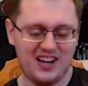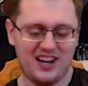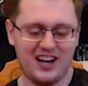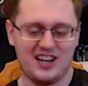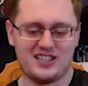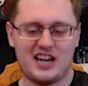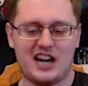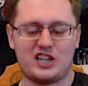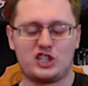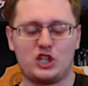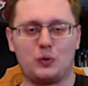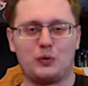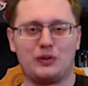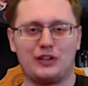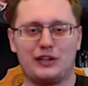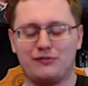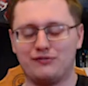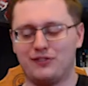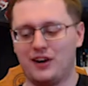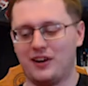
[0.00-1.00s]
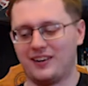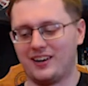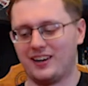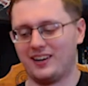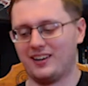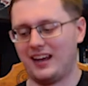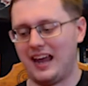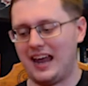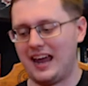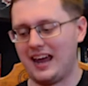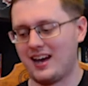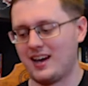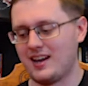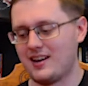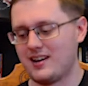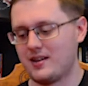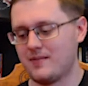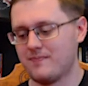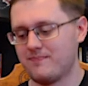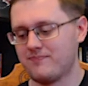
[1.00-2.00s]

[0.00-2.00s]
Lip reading: It's actually really funny. And